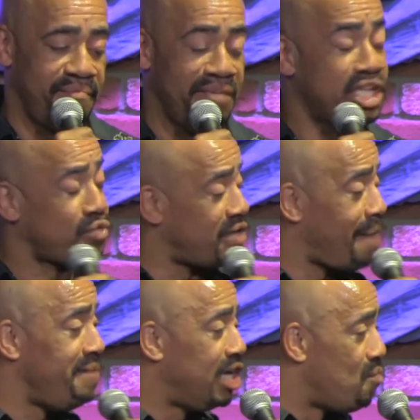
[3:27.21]
Because when
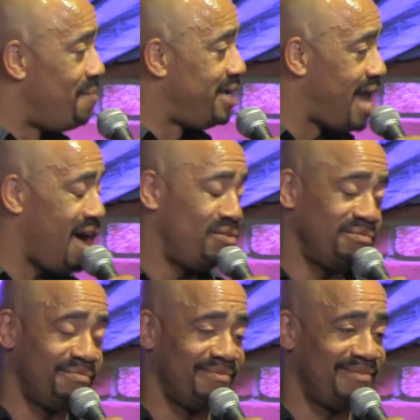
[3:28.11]
I meet a woman
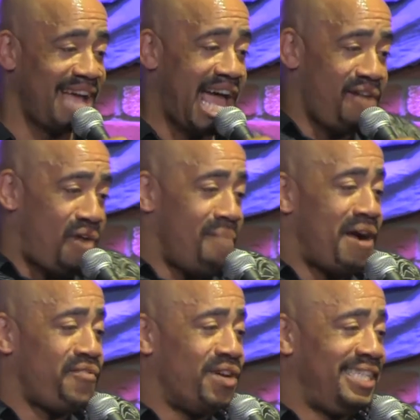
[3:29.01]
now, I have all
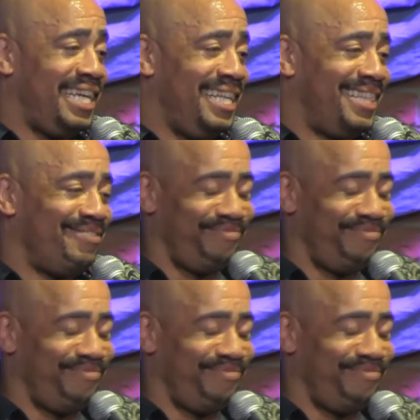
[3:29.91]
my front teeth.